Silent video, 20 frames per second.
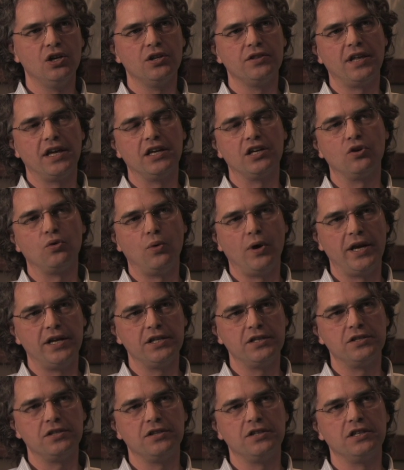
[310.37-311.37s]
They
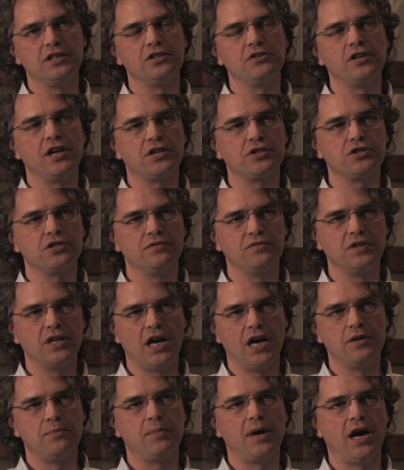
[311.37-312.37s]
equated to the introduction of
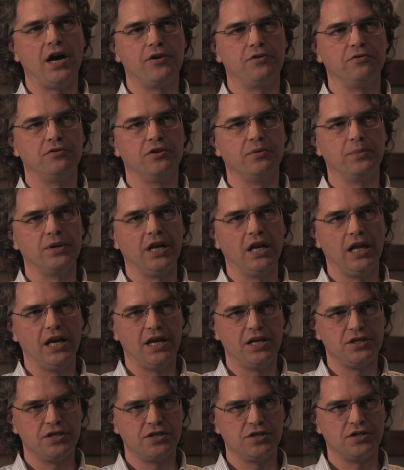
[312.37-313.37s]
gunpowder in the Middle
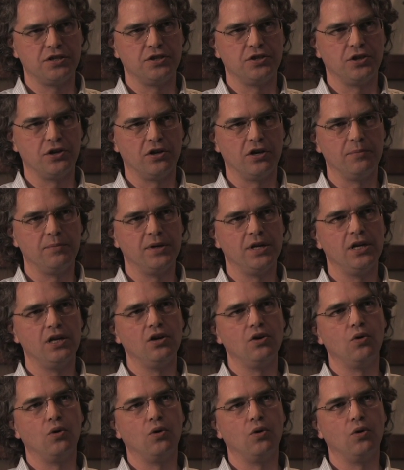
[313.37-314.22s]
Ages in Europe